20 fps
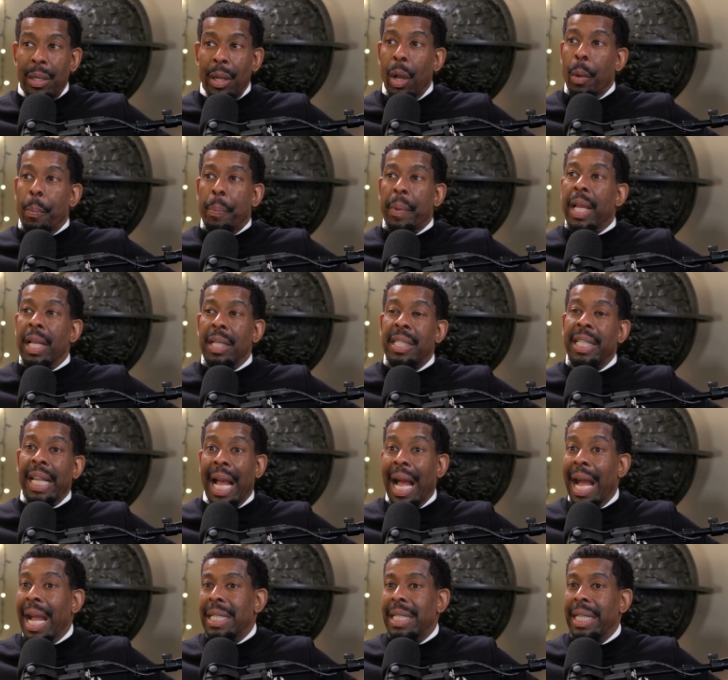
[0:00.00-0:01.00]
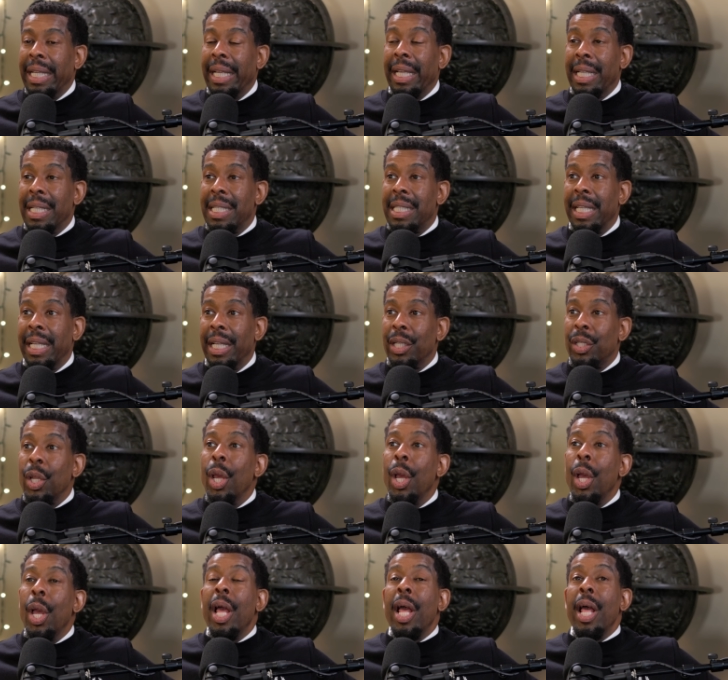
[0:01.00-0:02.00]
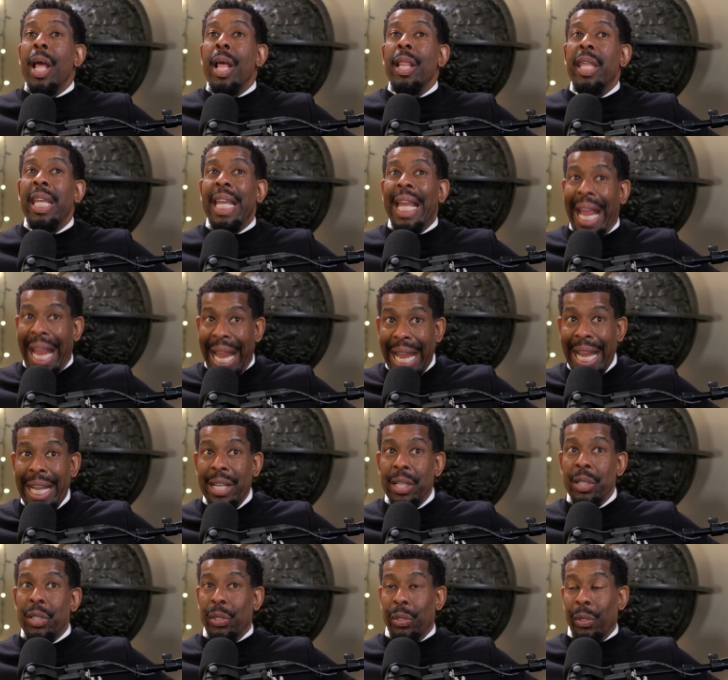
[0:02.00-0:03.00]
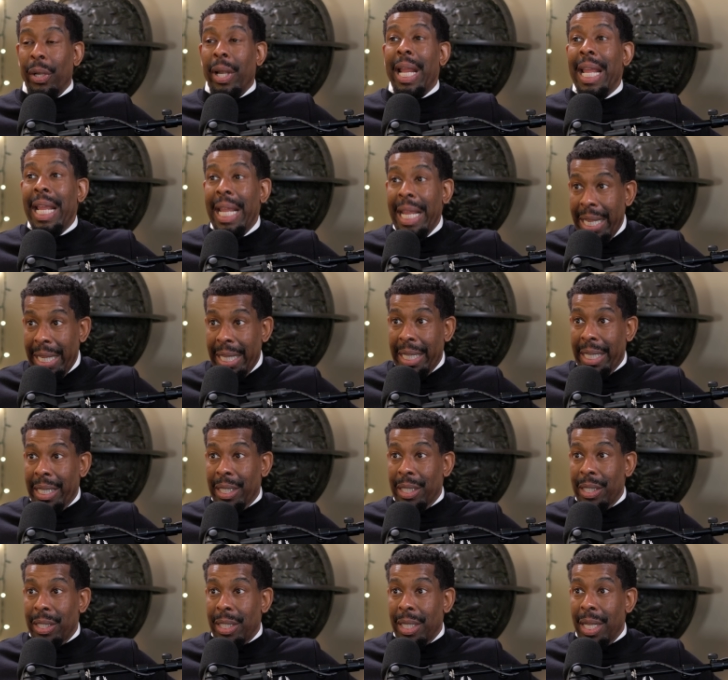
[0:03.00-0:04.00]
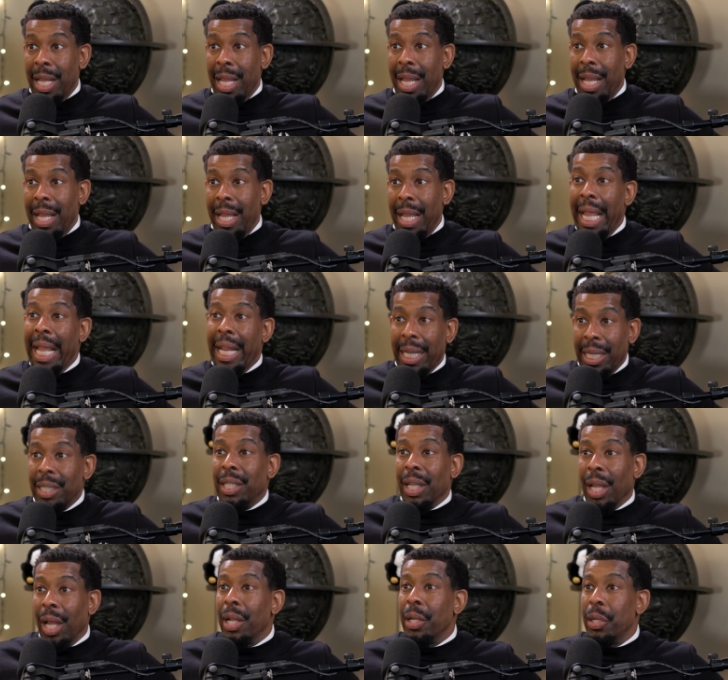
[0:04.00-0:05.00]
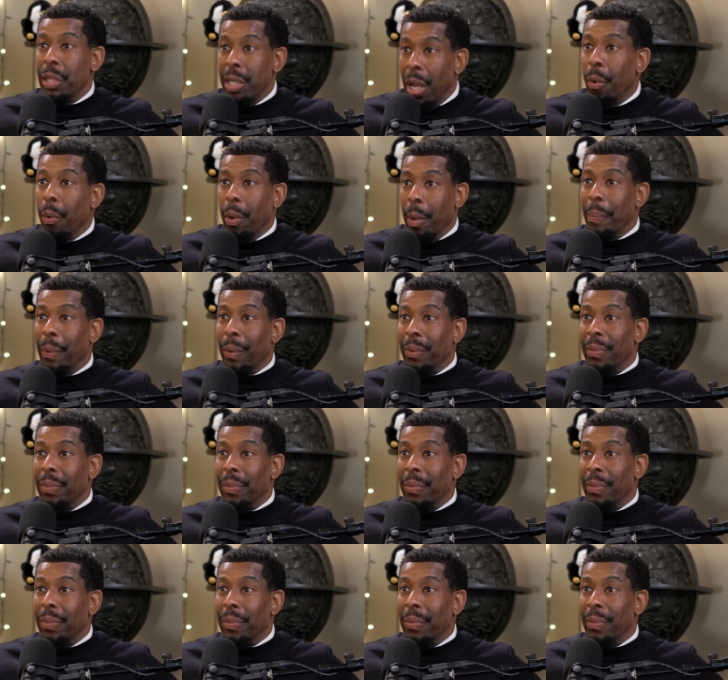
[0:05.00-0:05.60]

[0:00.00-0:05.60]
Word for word: No, because the idea is this. The answer is it is unknowable.